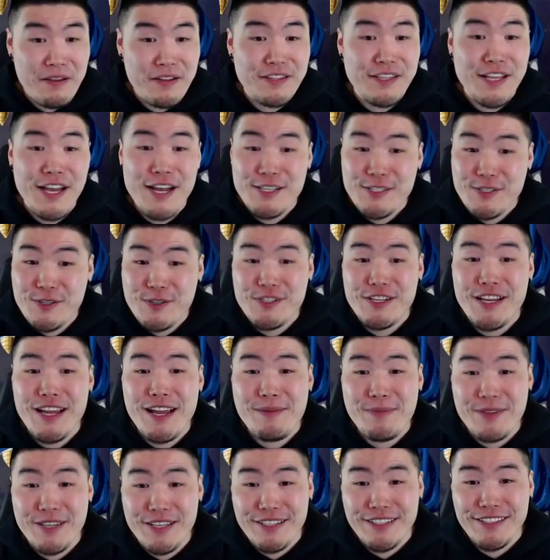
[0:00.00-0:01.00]
Not too
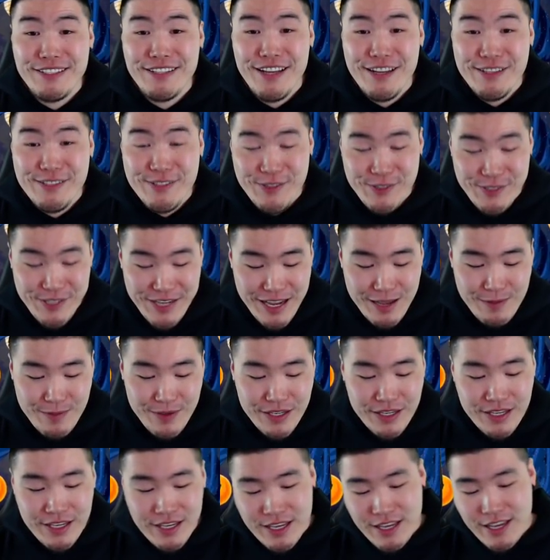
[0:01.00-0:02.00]
shabby. Not too
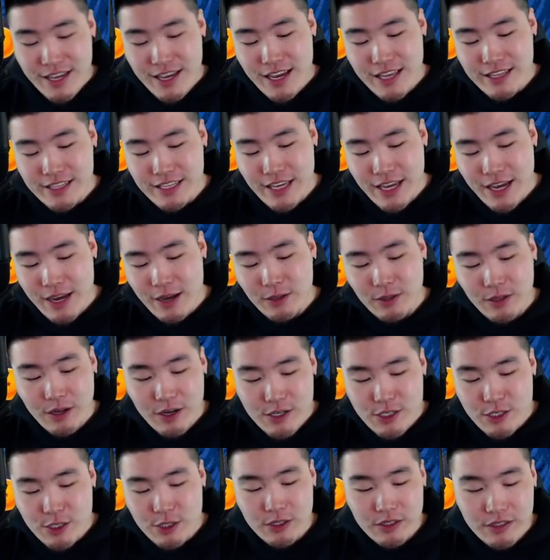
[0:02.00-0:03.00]
shabby. And the LR
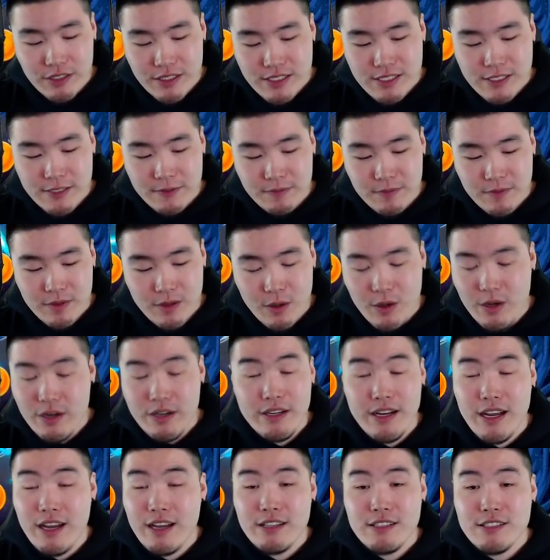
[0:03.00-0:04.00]
Turles, or
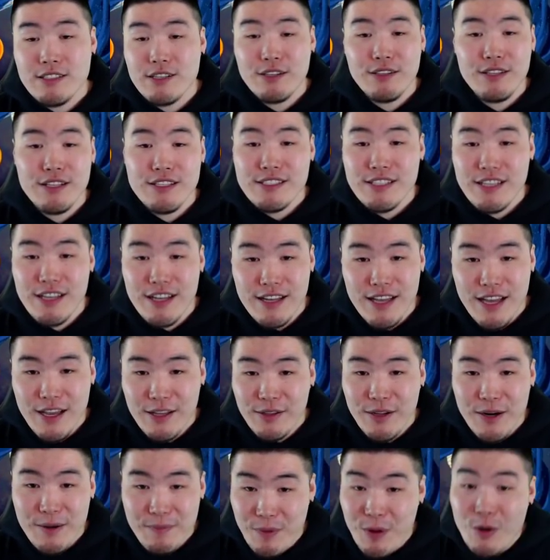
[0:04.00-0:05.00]
not Turles, uh,
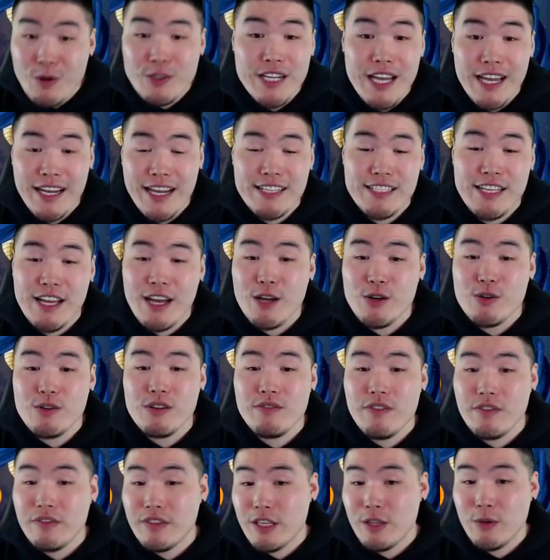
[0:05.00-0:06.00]
LR Bojack has
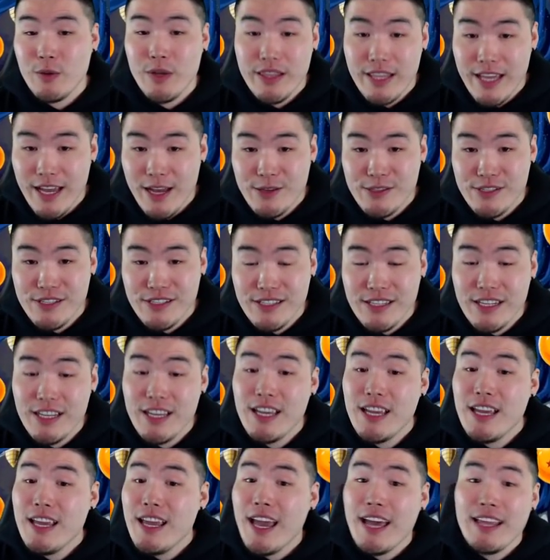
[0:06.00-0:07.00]
153,000.
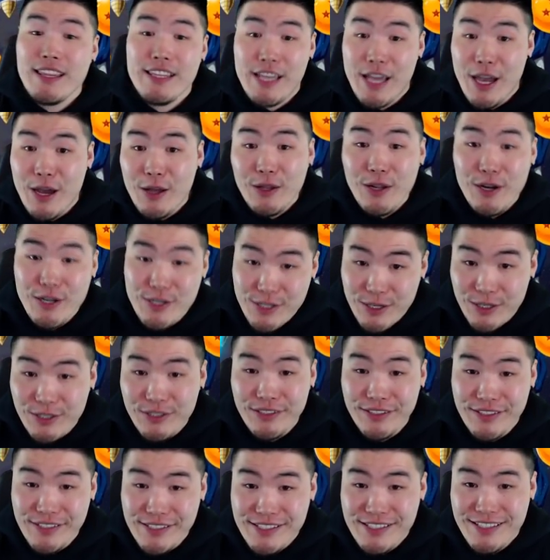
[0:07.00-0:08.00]
And the LR
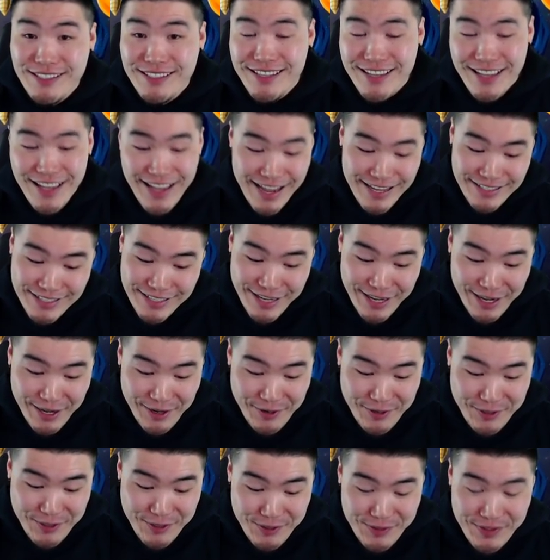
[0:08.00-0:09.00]
Turles has
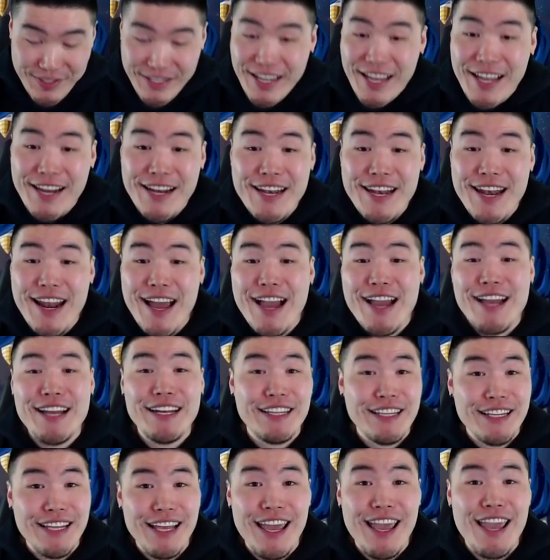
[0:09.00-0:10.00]

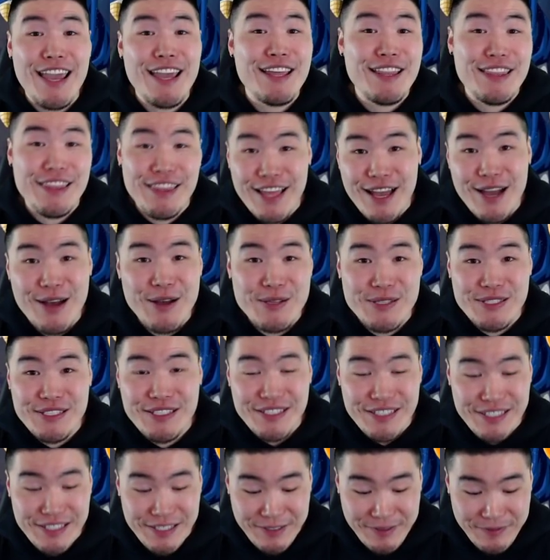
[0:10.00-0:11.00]

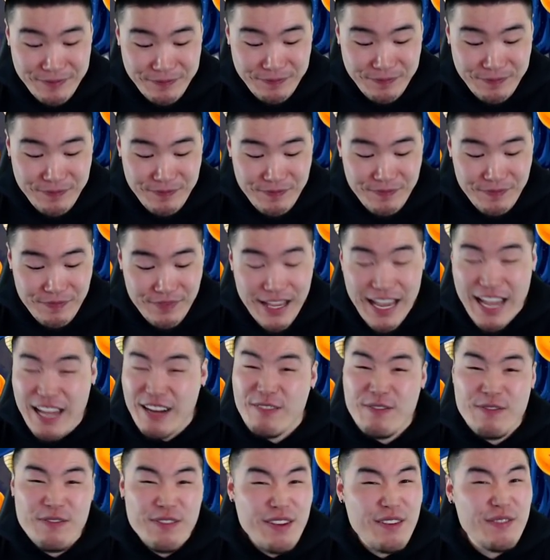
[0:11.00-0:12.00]
198,000. At
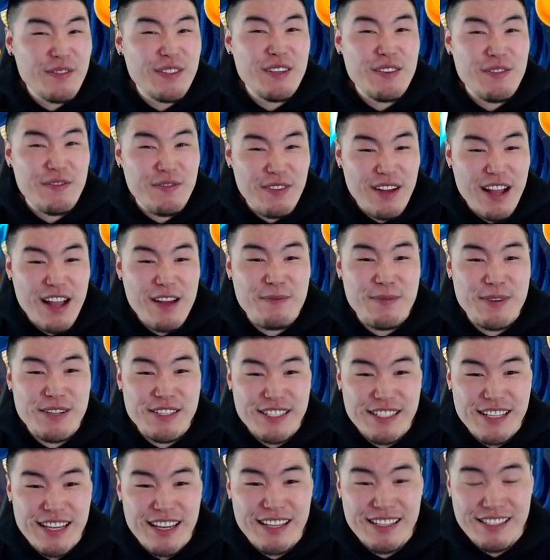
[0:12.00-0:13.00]

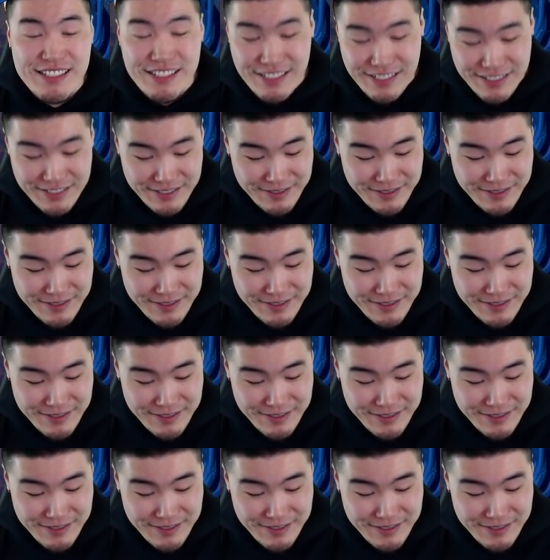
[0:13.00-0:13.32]
55%.